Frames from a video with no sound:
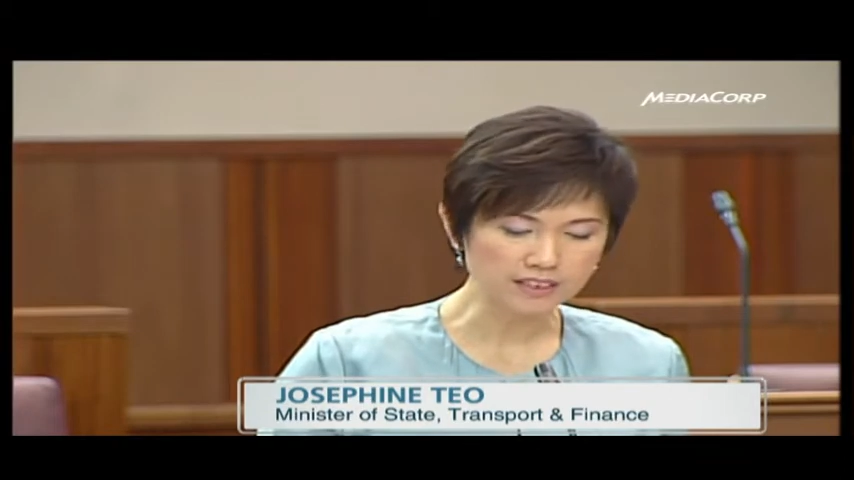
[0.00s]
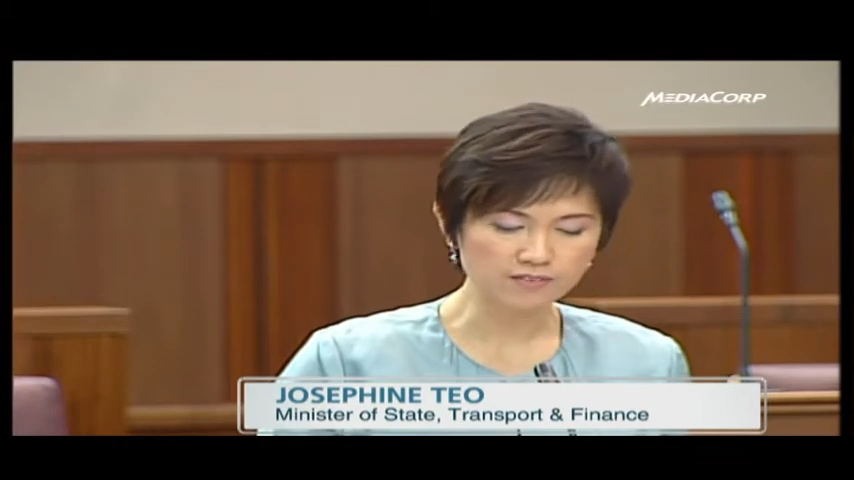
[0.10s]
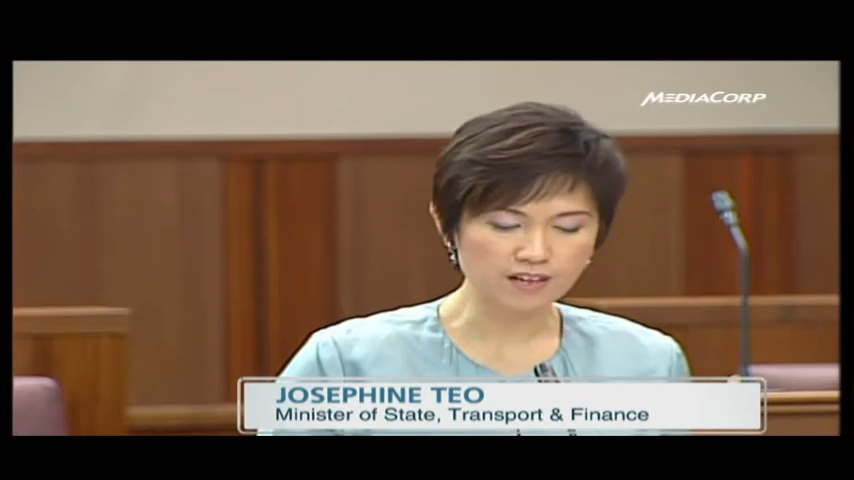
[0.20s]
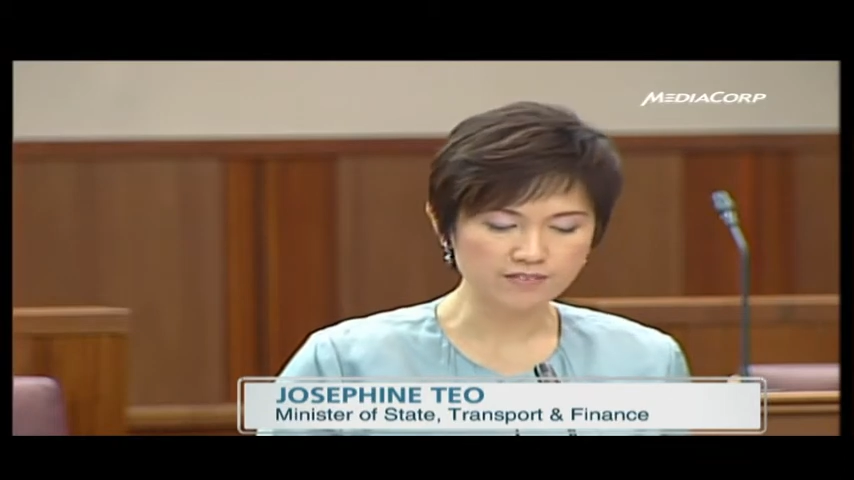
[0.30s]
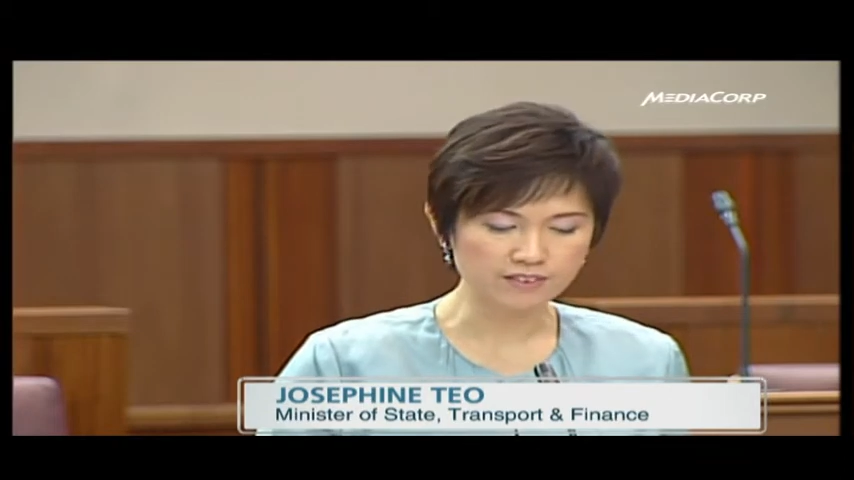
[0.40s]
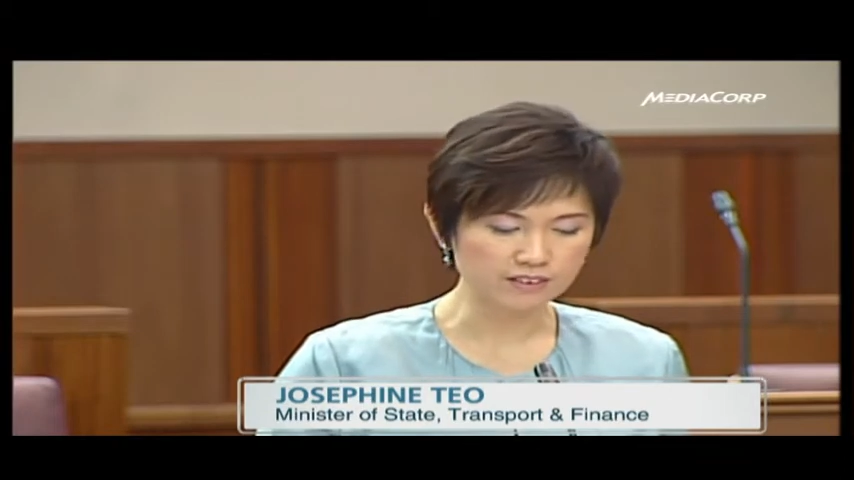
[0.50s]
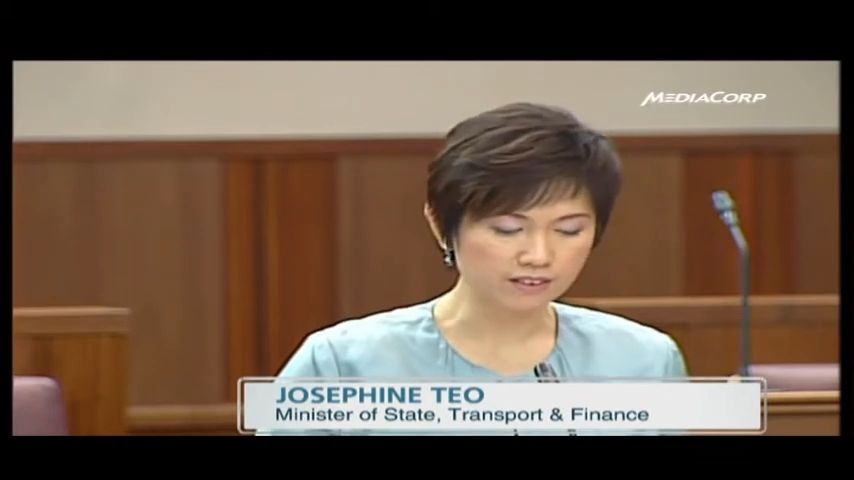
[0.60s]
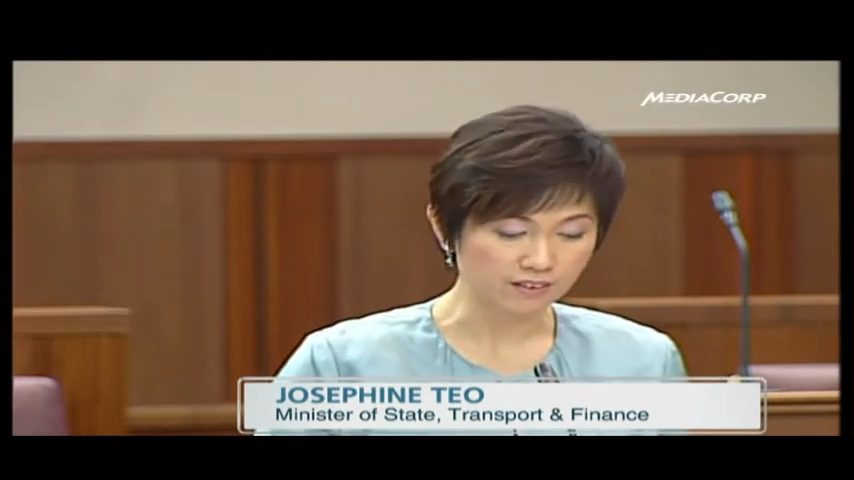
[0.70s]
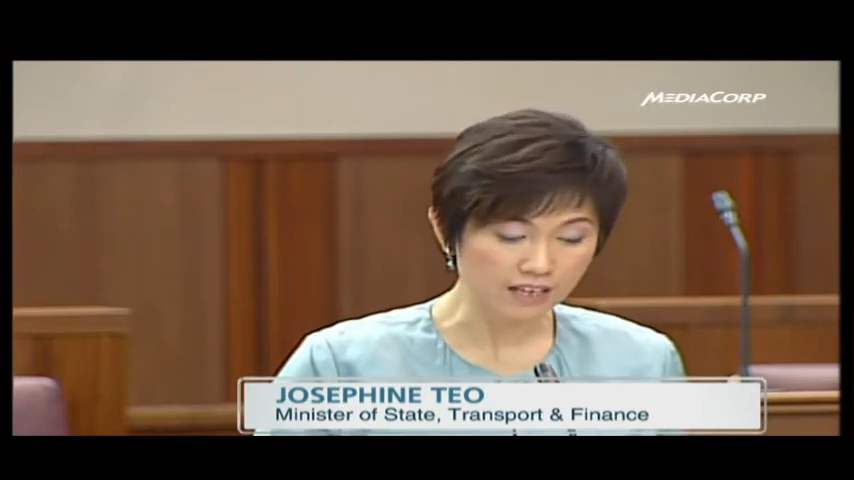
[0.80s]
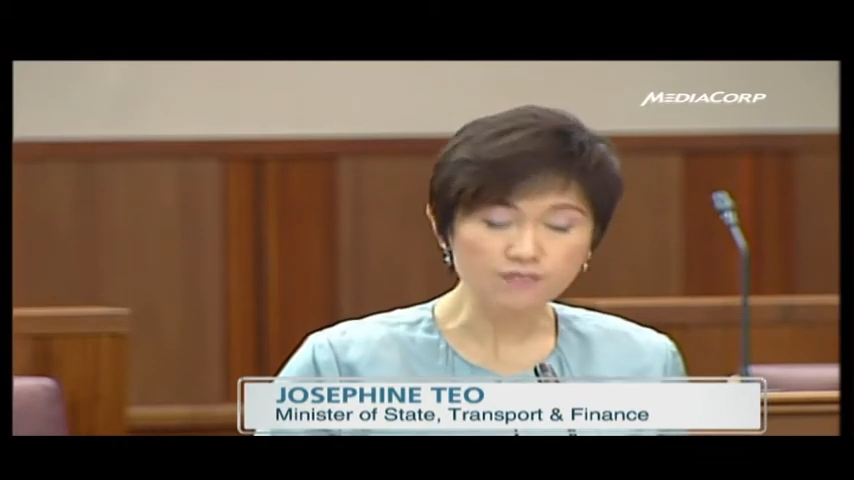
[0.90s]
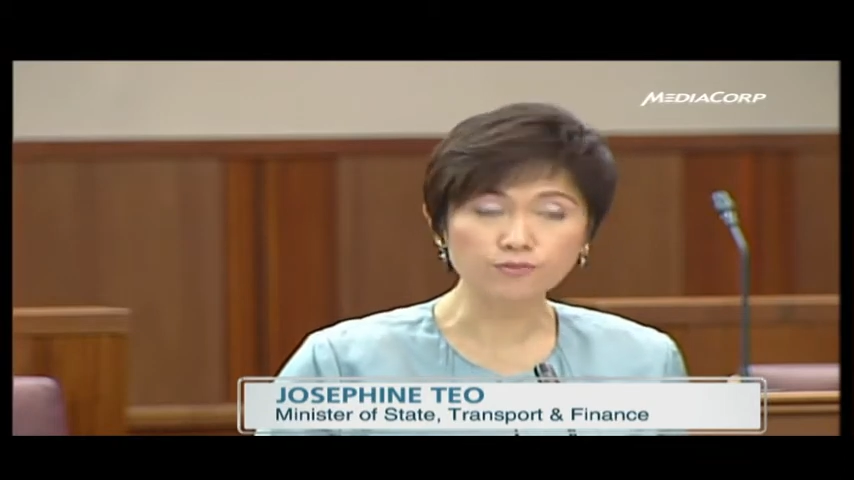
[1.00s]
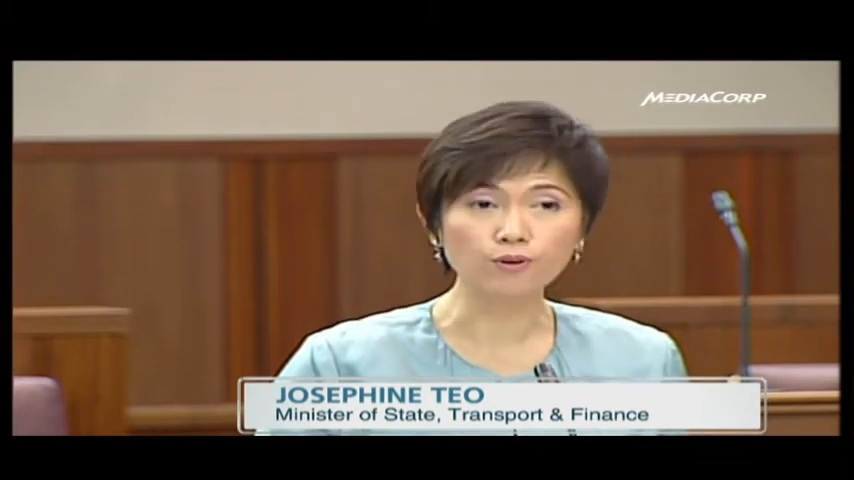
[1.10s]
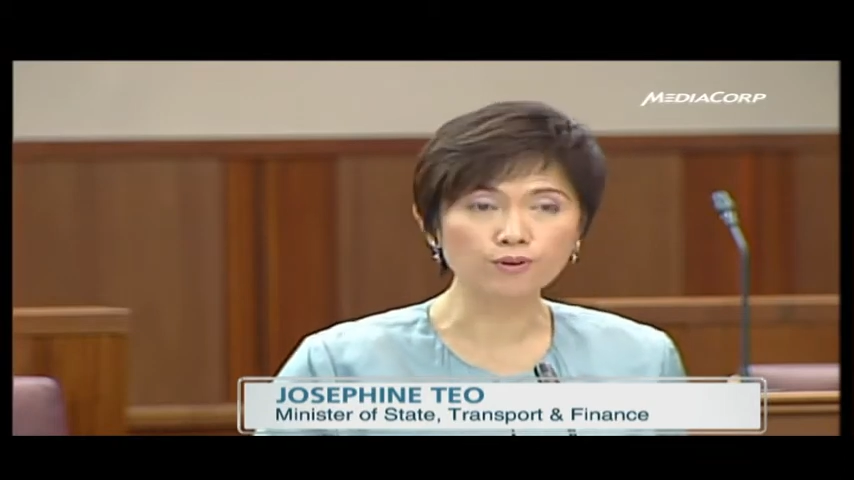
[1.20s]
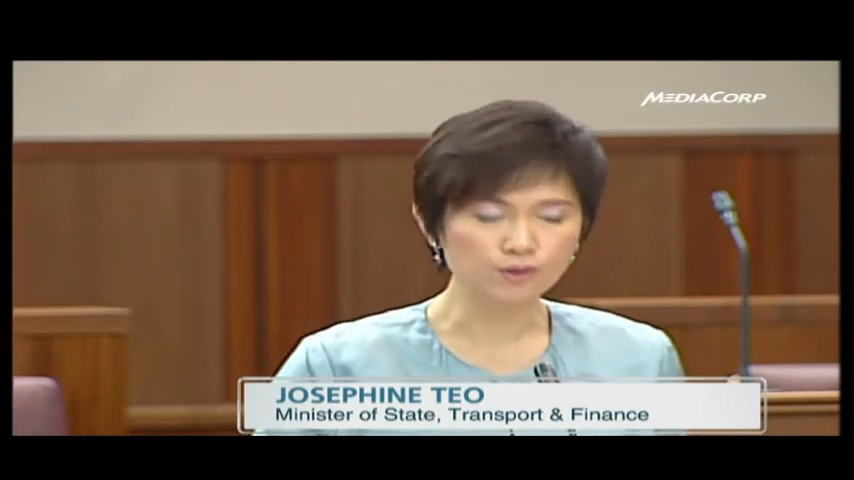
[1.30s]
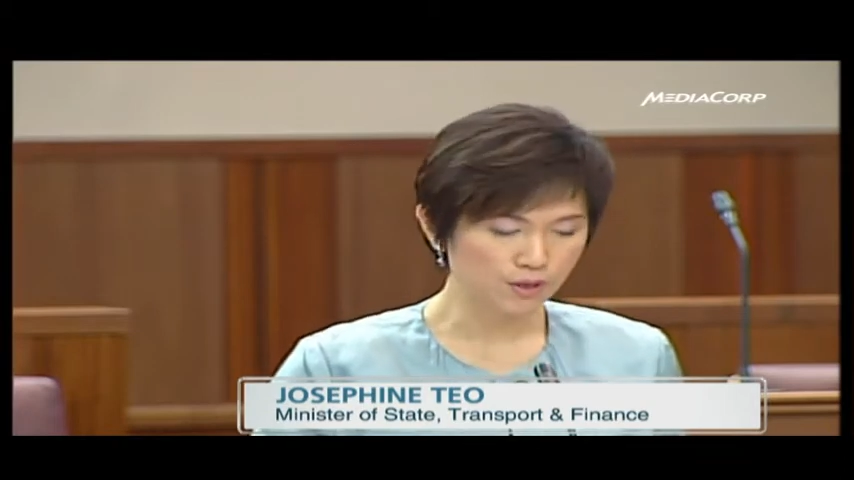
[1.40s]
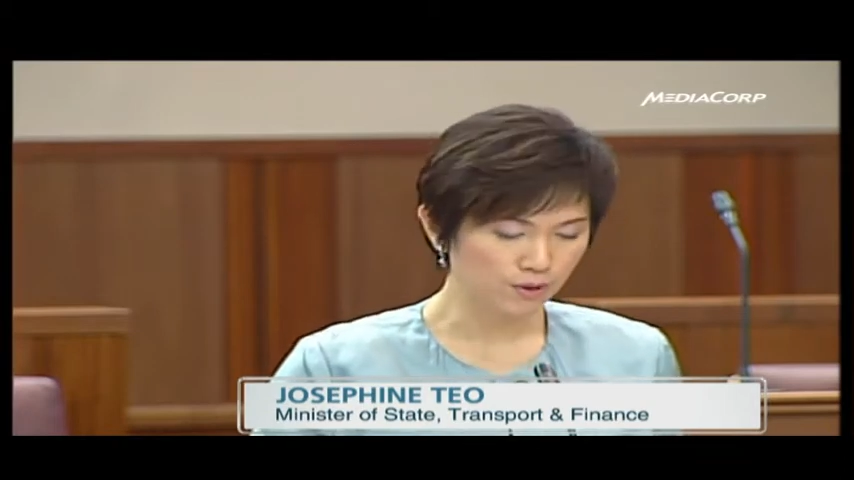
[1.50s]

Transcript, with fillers: the next five years, and therefore,